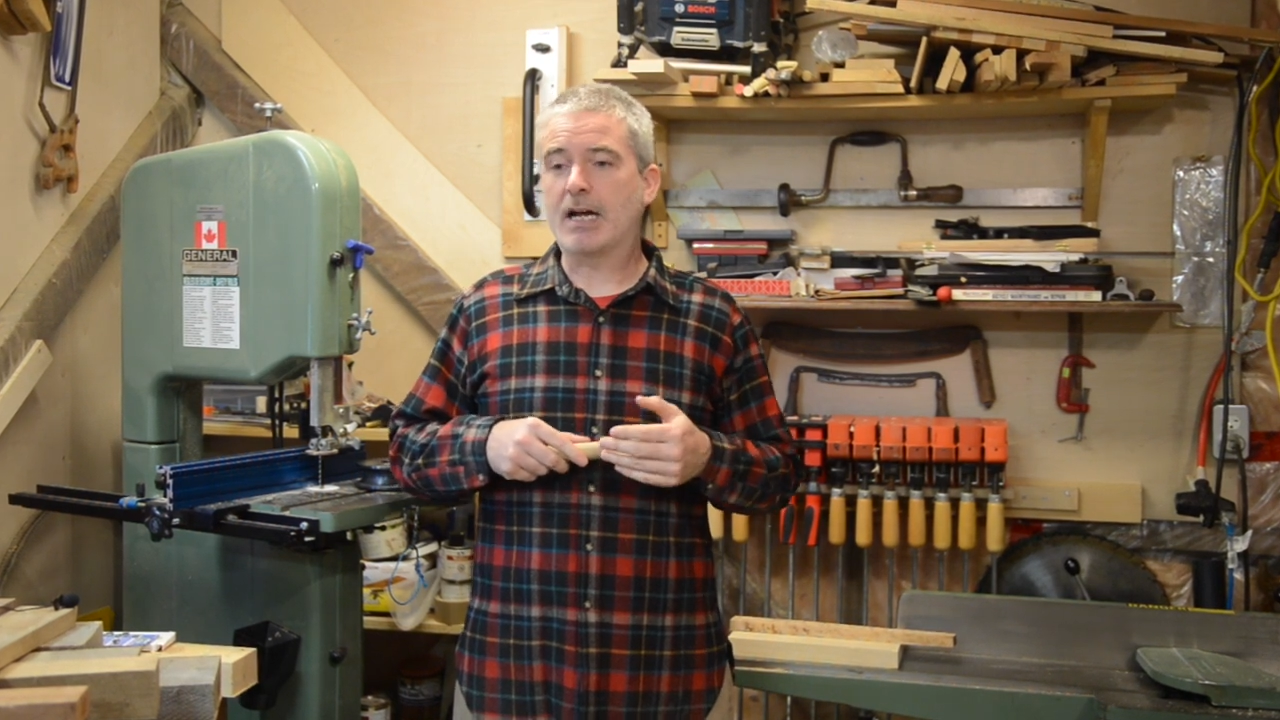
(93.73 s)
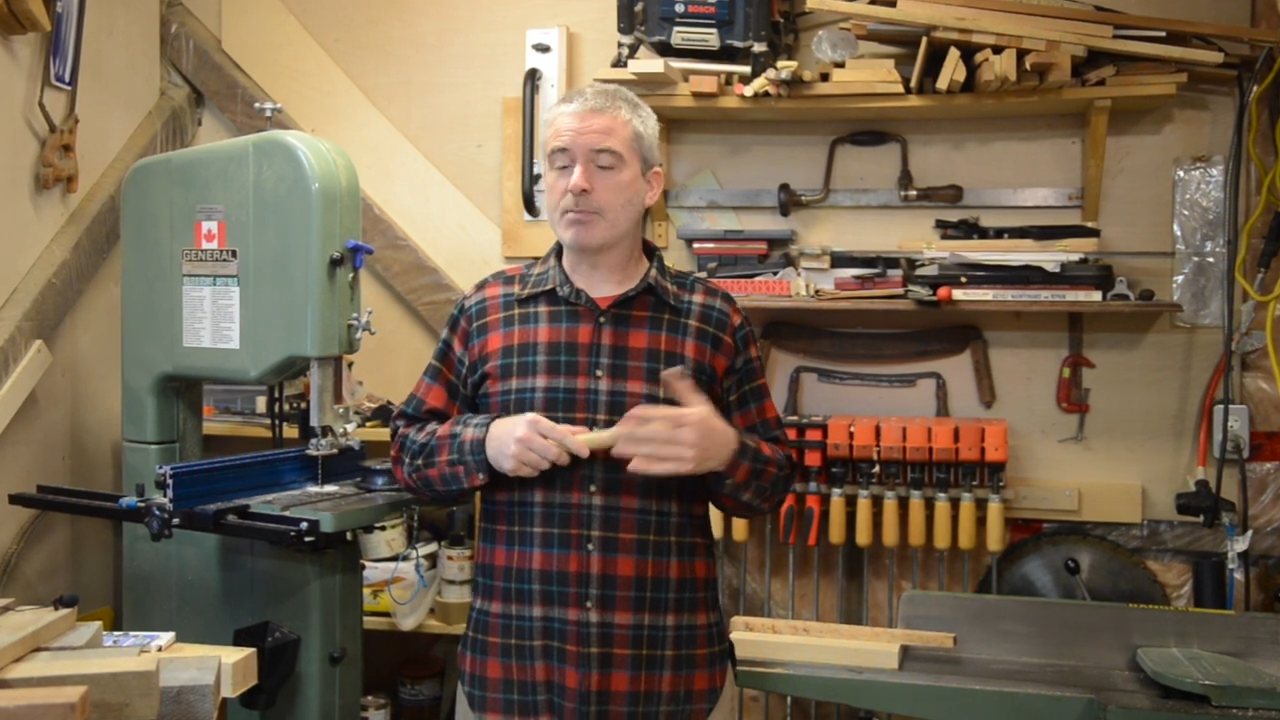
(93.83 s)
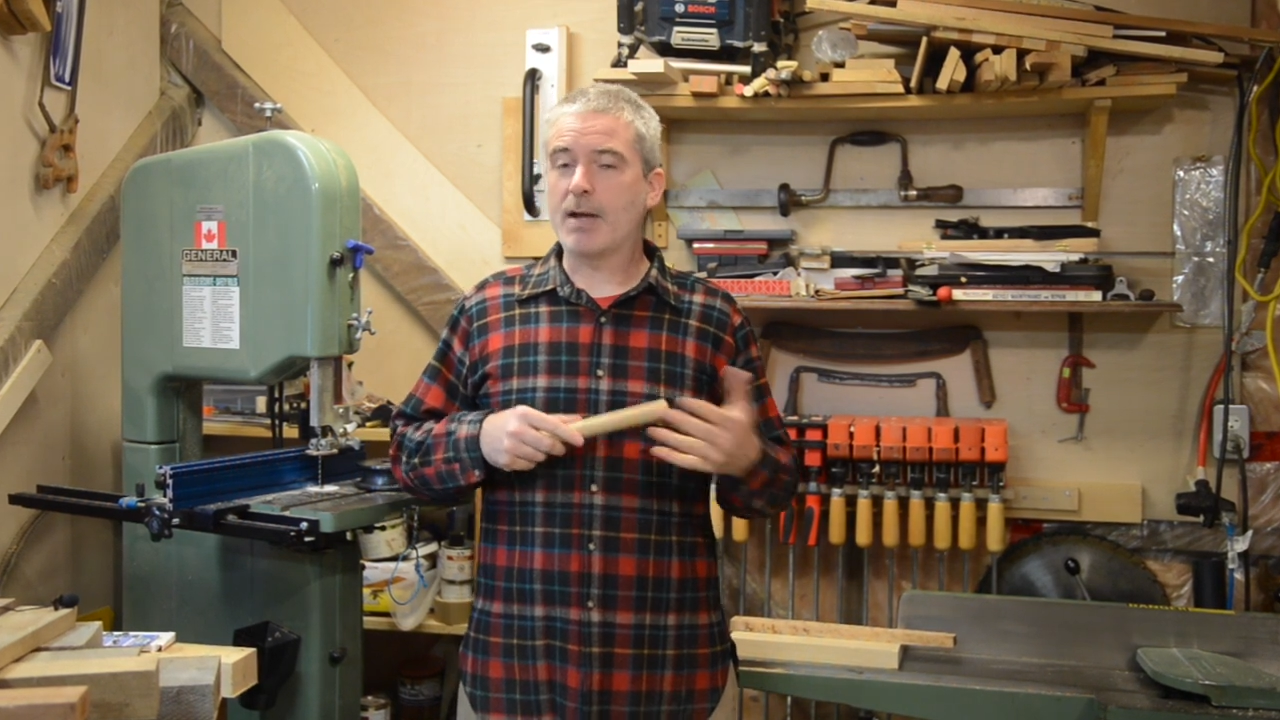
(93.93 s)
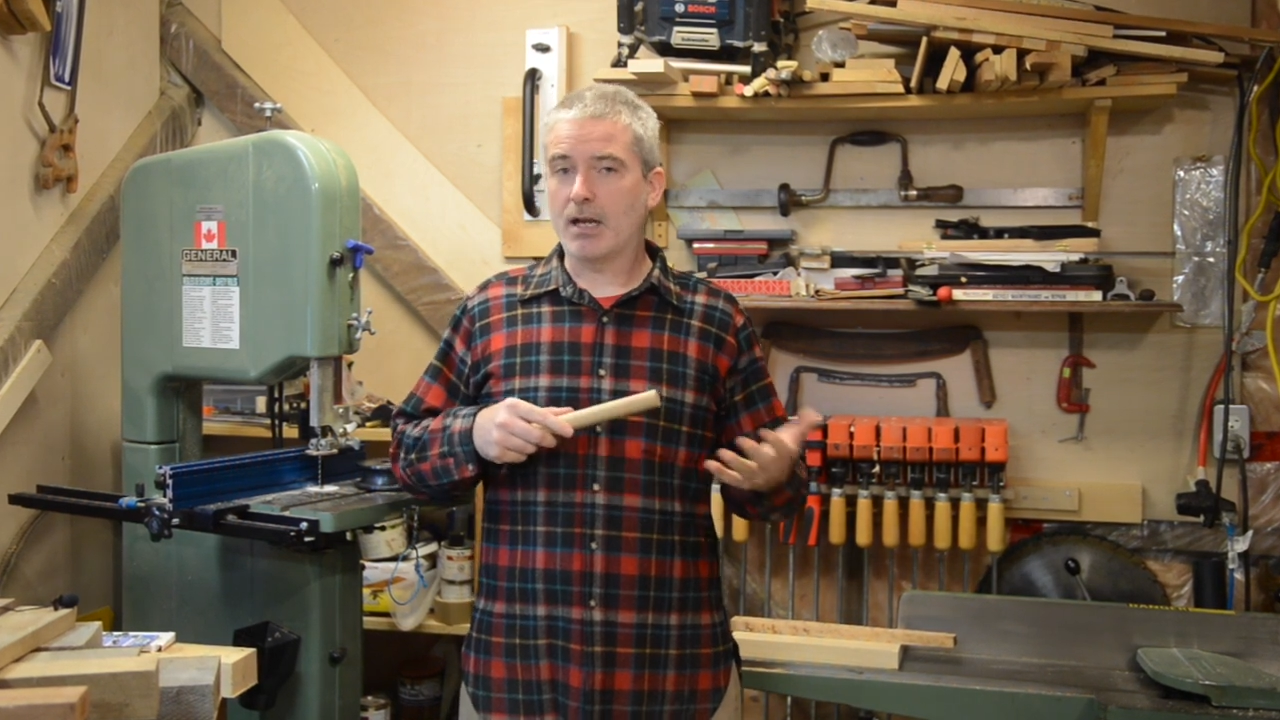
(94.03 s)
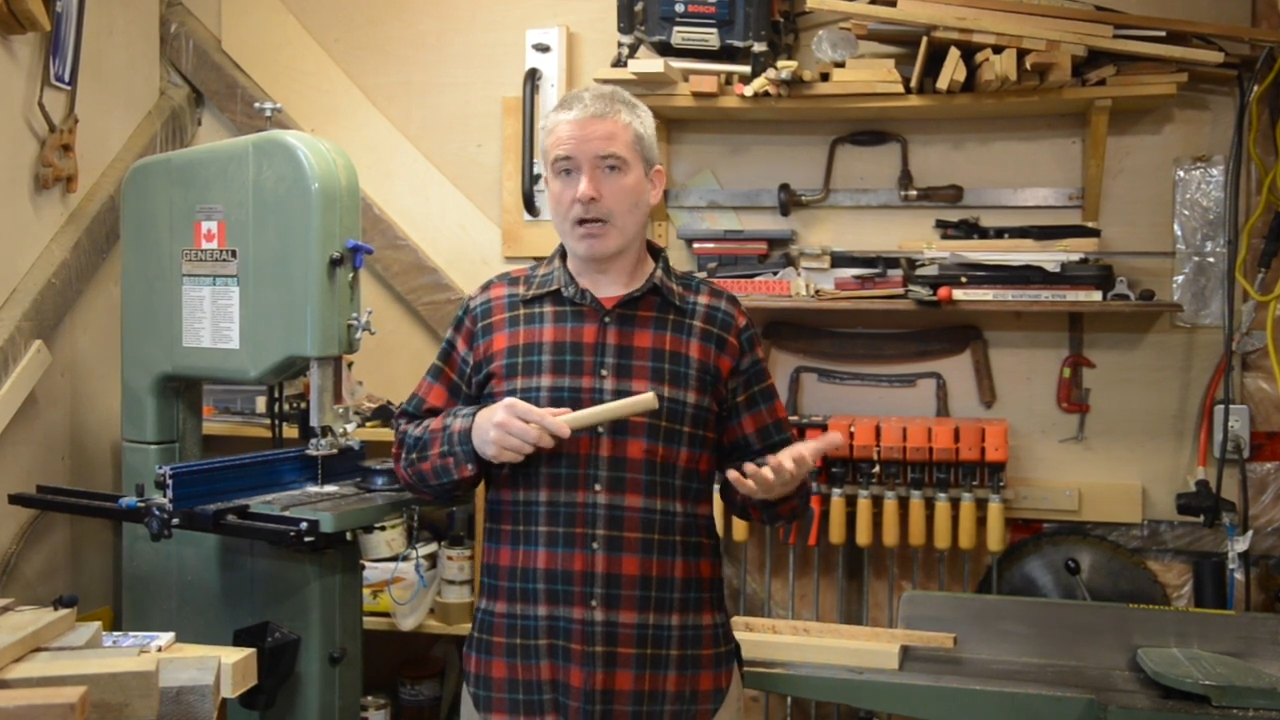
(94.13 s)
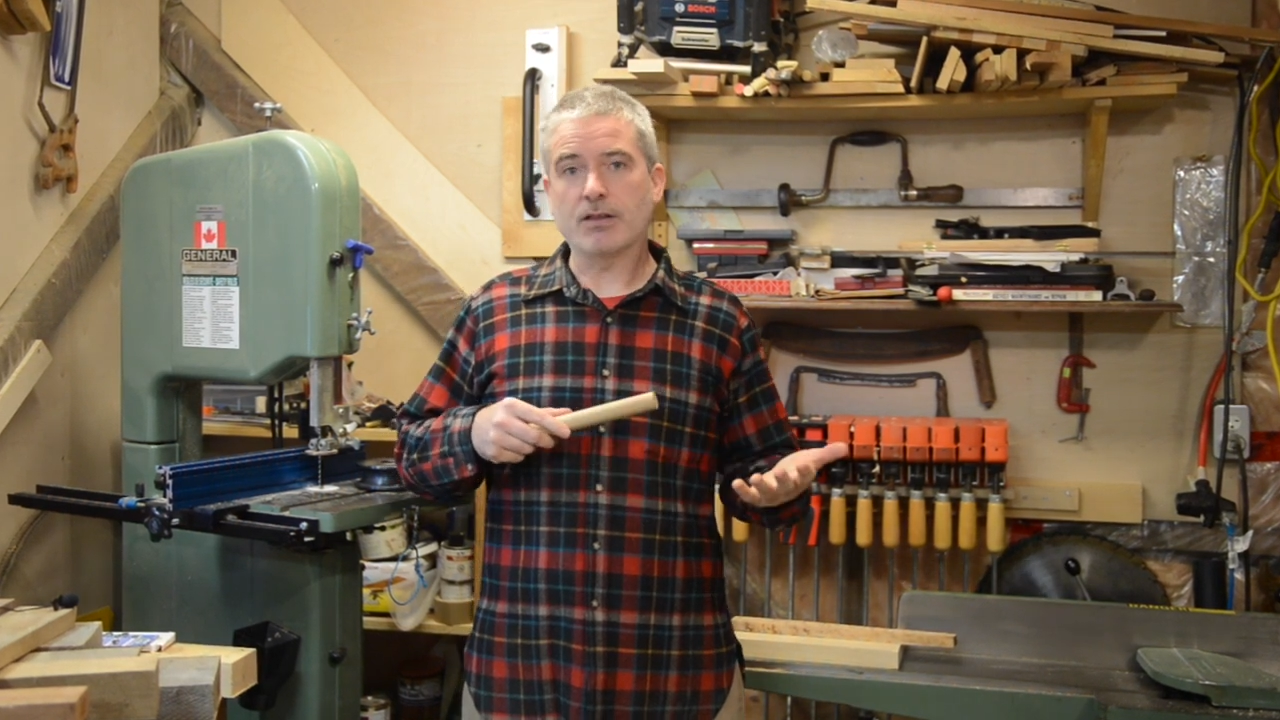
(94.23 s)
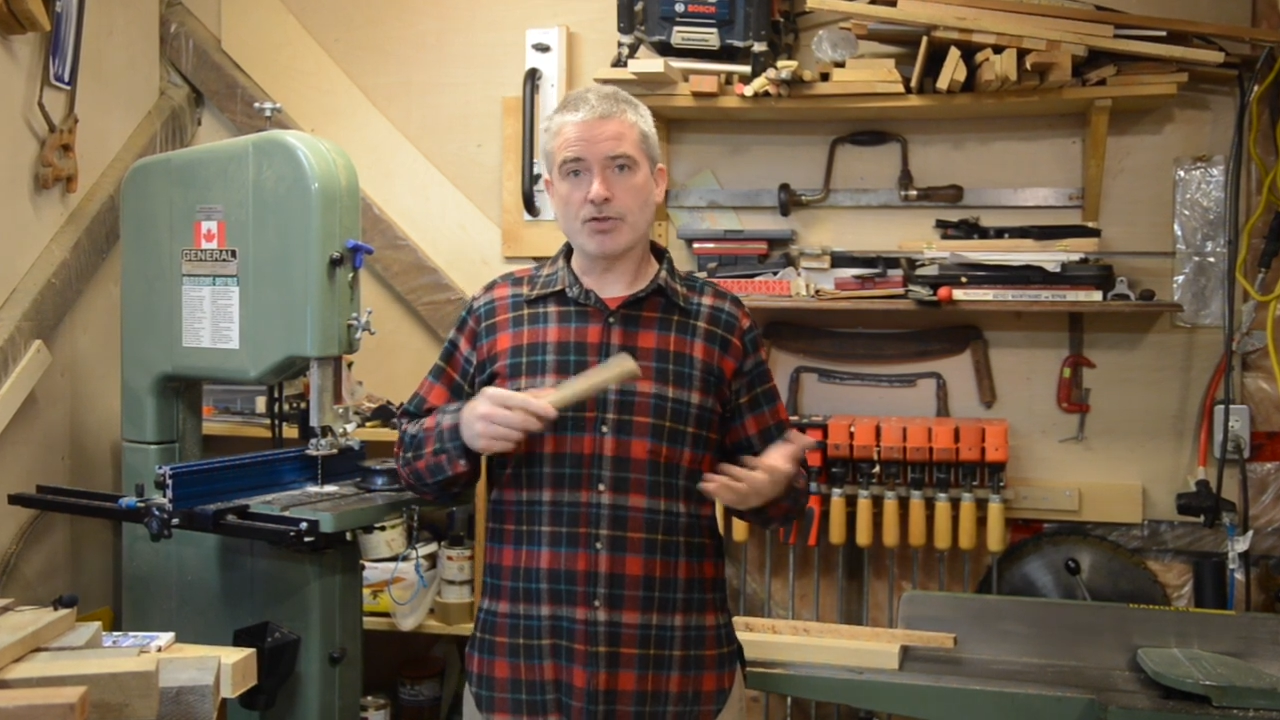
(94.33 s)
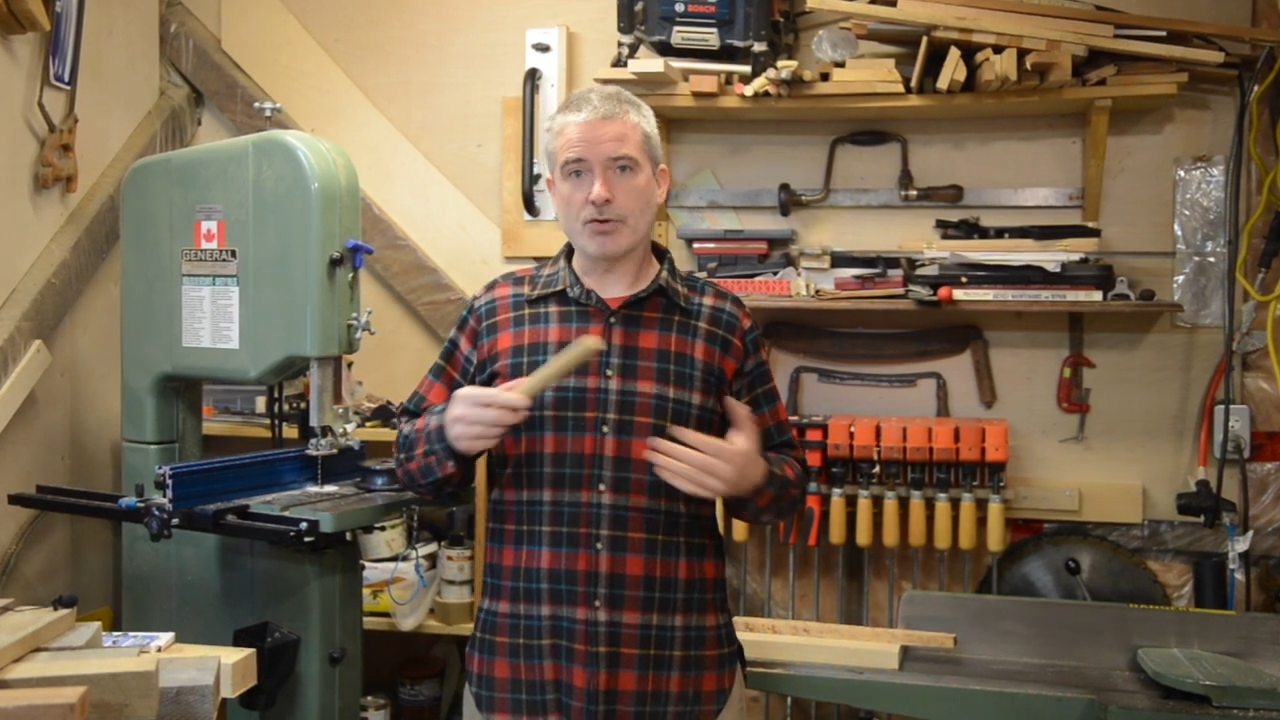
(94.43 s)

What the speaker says: depending on the